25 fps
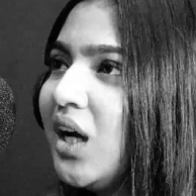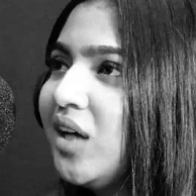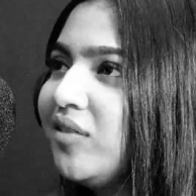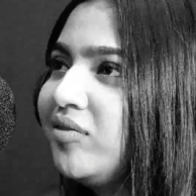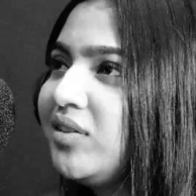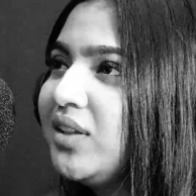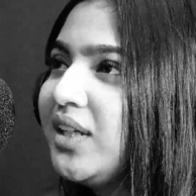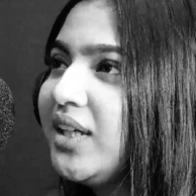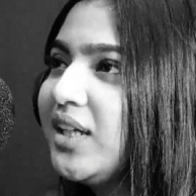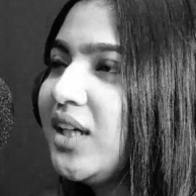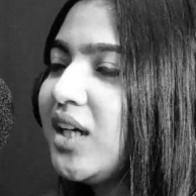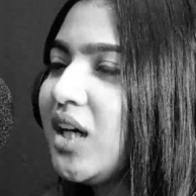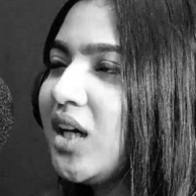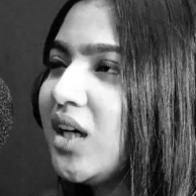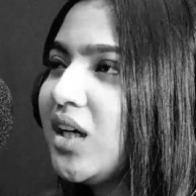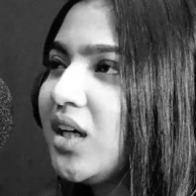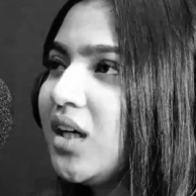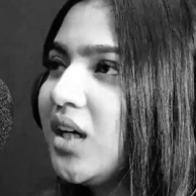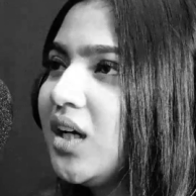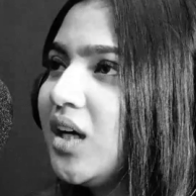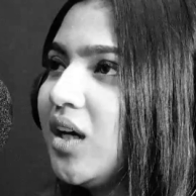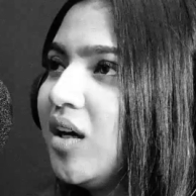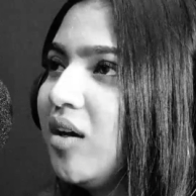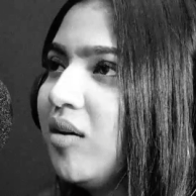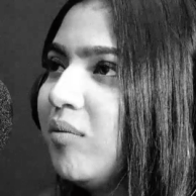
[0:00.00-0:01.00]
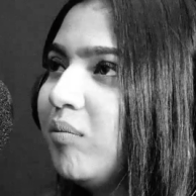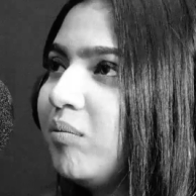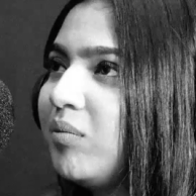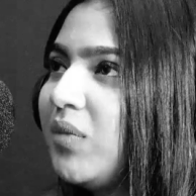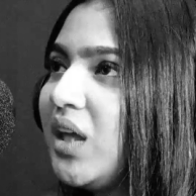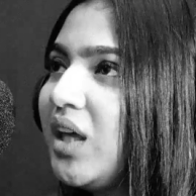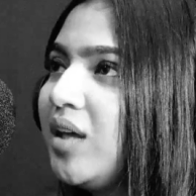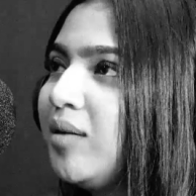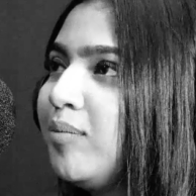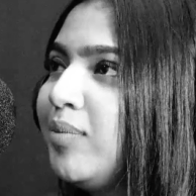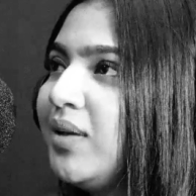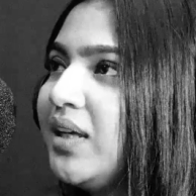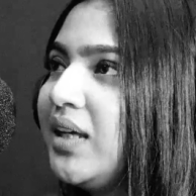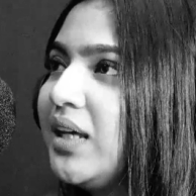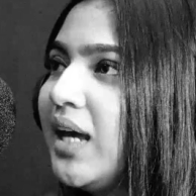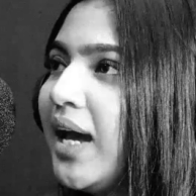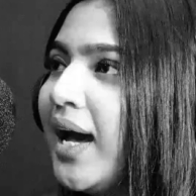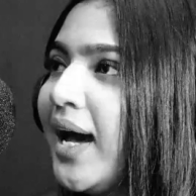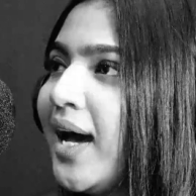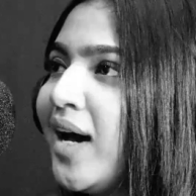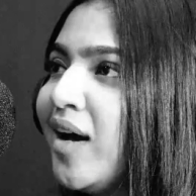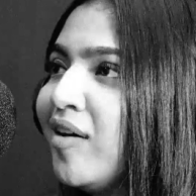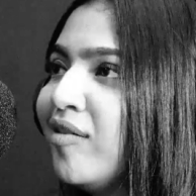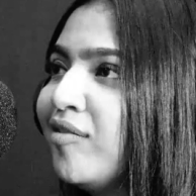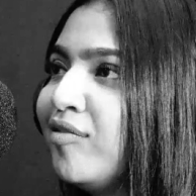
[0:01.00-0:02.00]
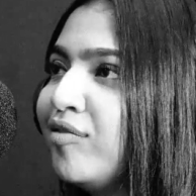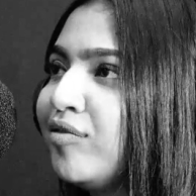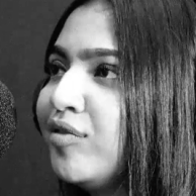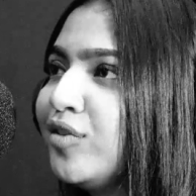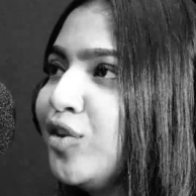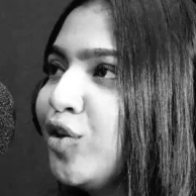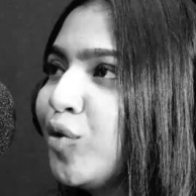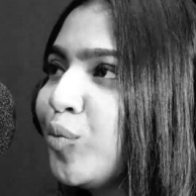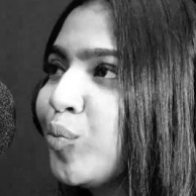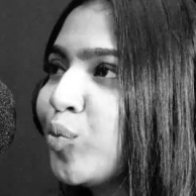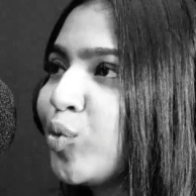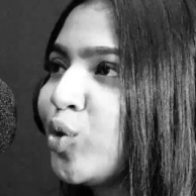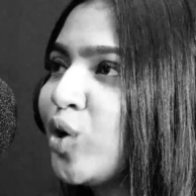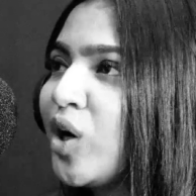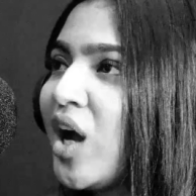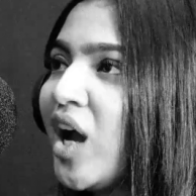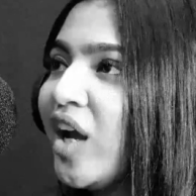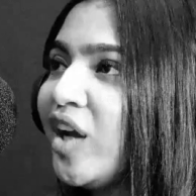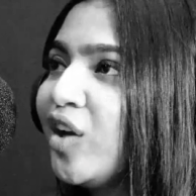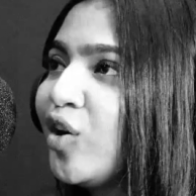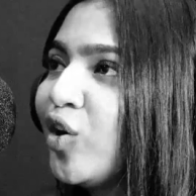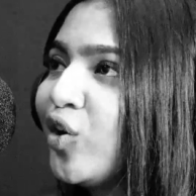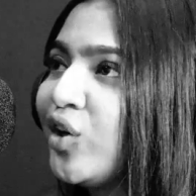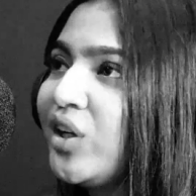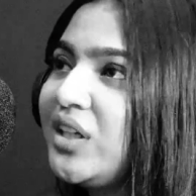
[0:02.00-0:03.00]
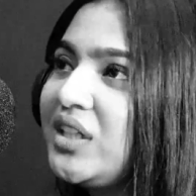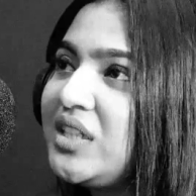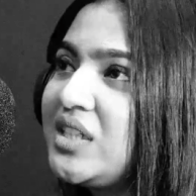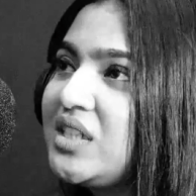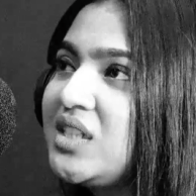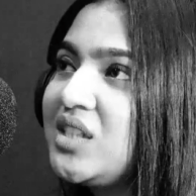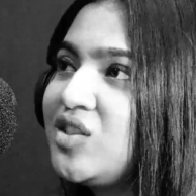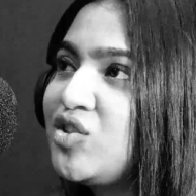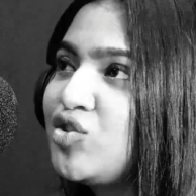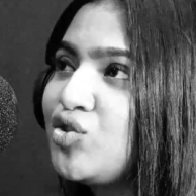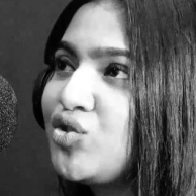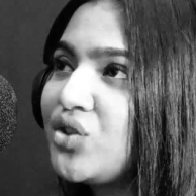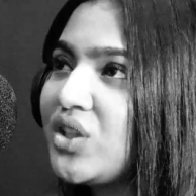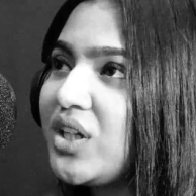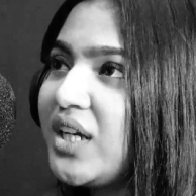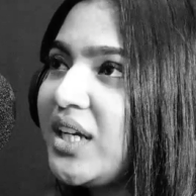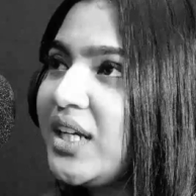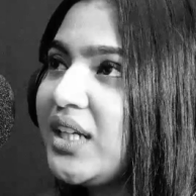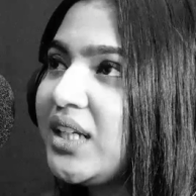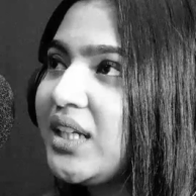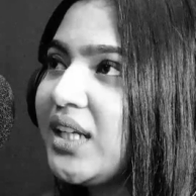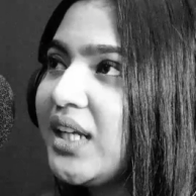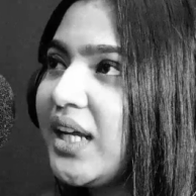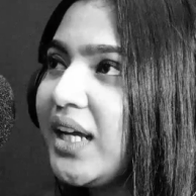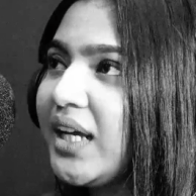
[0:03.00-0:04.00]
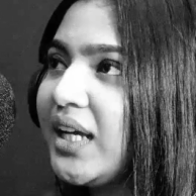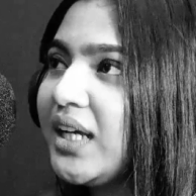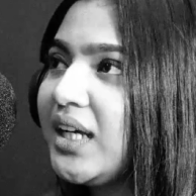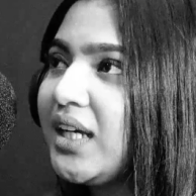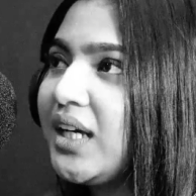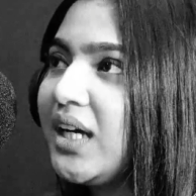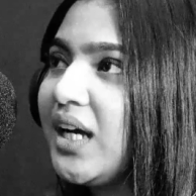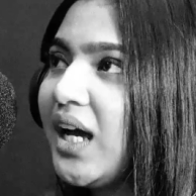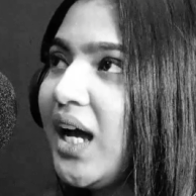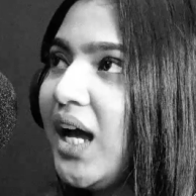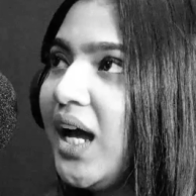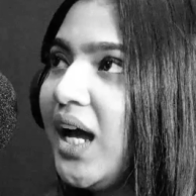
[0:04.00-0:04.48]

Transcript: I feel like maybe have your priorities straight. Like